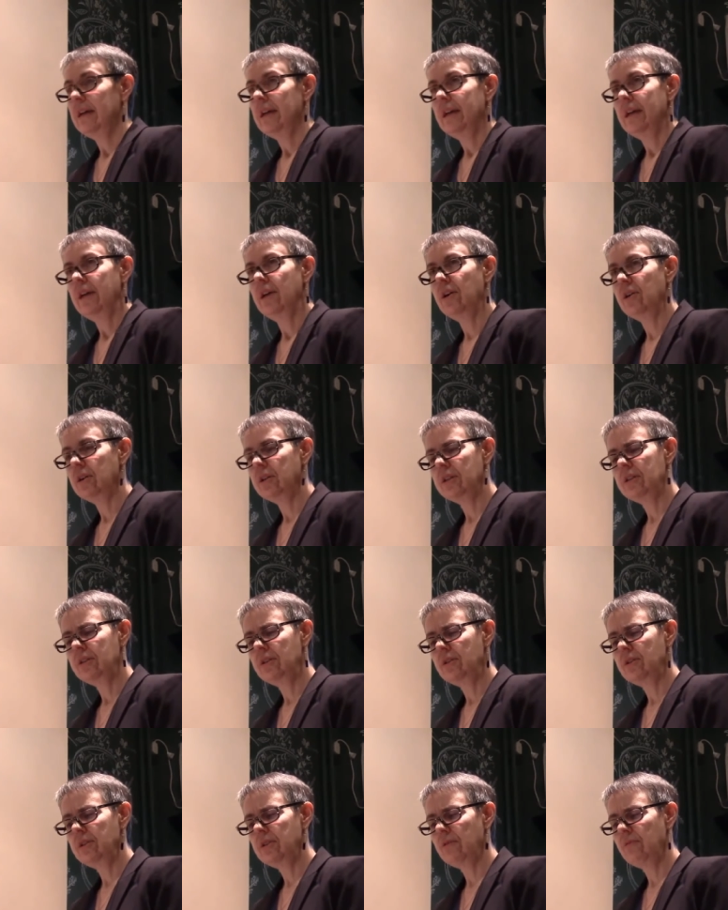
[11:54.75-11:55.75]
He heard a
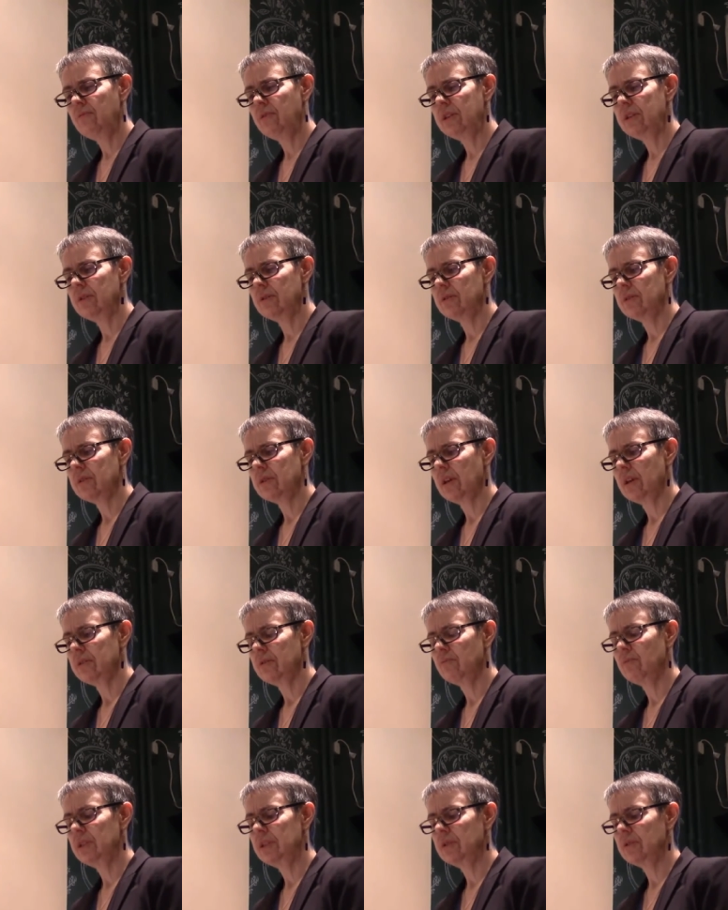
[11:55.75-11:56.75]
series of
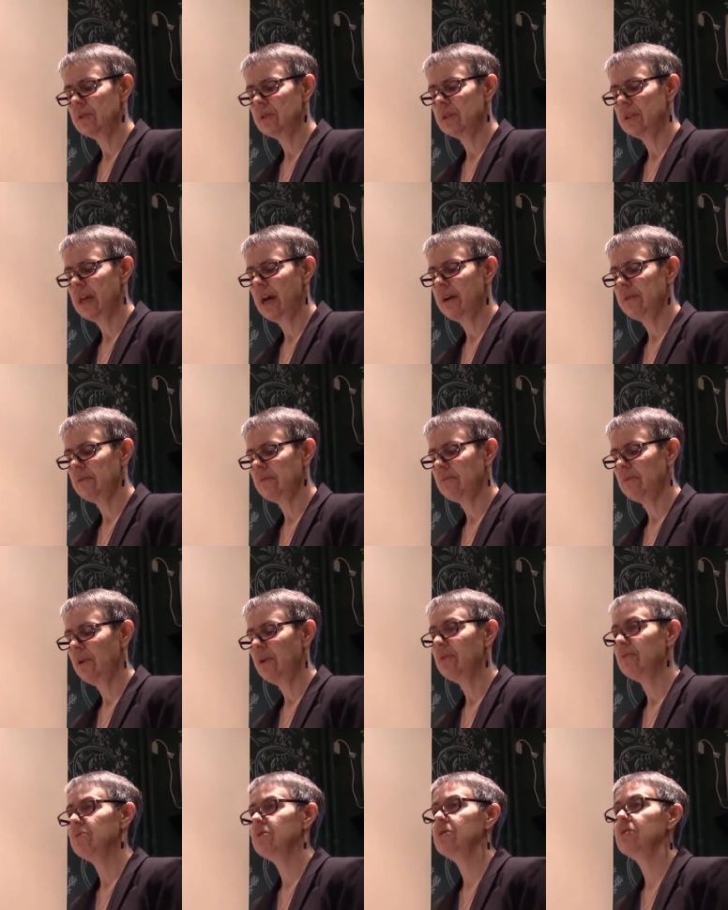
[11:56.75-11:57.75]
whistles down the
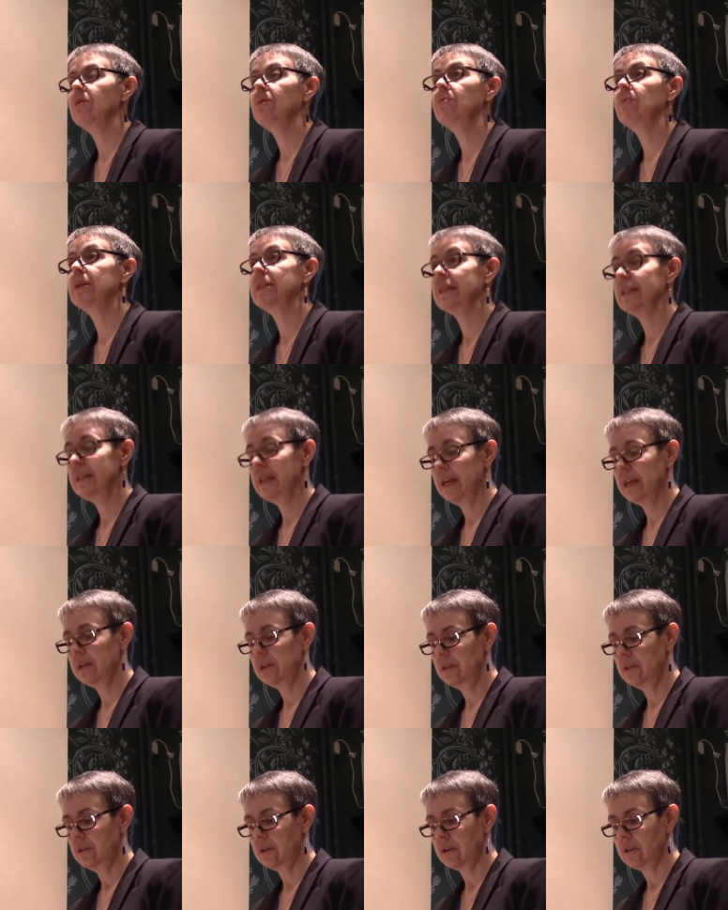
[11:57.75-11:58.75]
road, so he went to take a
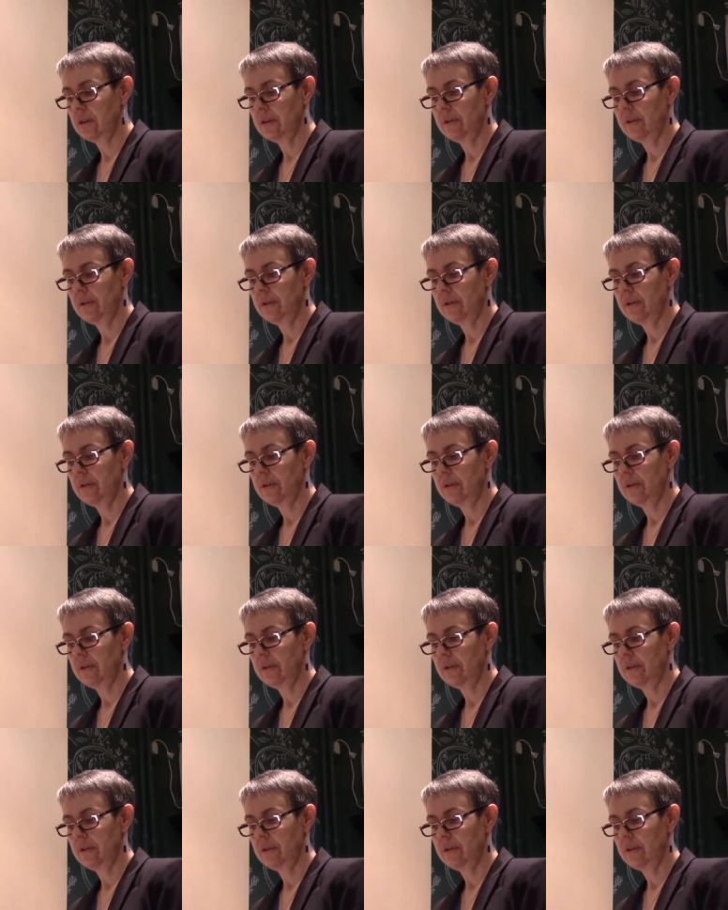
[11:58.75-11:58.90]
look.